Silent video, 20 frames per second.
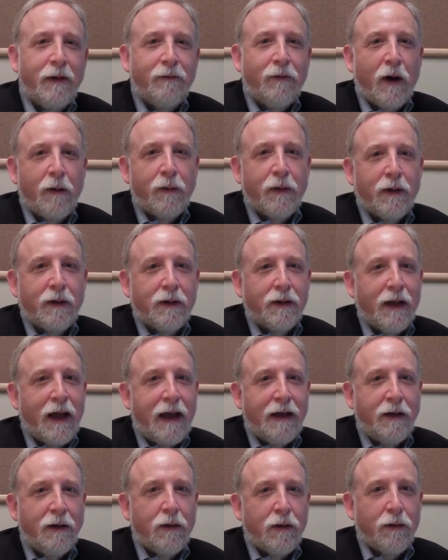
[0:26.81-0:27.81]
environmental and
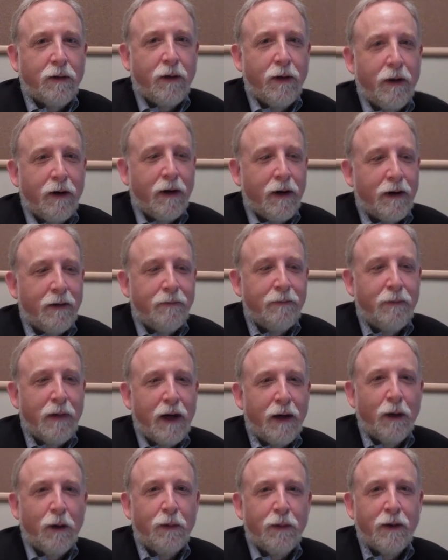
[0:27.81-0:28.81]
land use lawyer, and
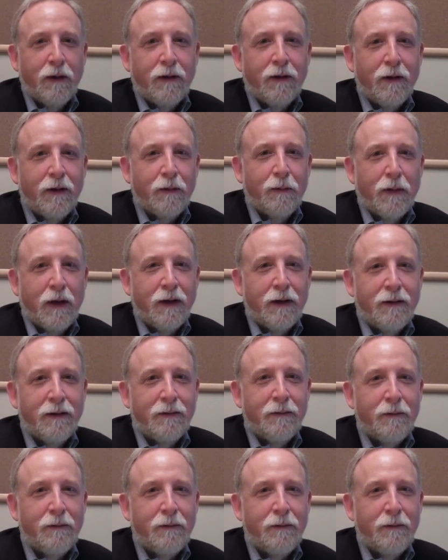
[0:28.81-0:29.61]
myurbanist is my